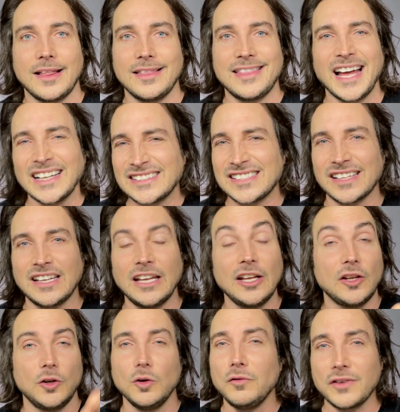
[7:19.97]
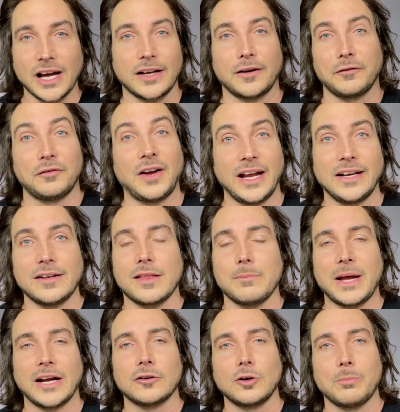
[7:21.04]
That's the key. You've got to find the
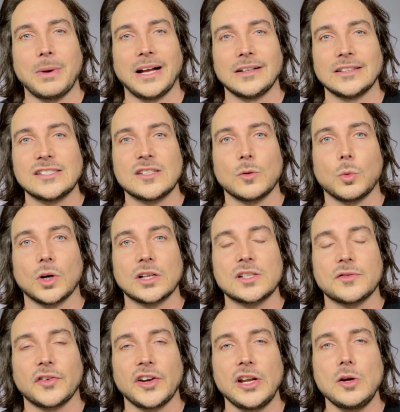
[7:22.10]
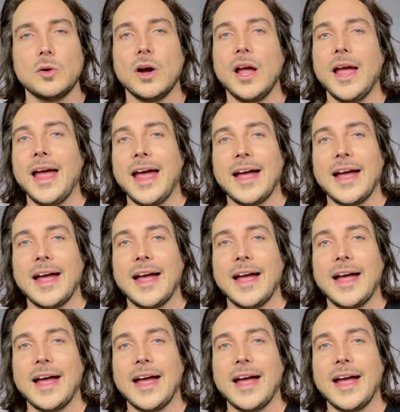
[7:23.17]
macro balance that works for you.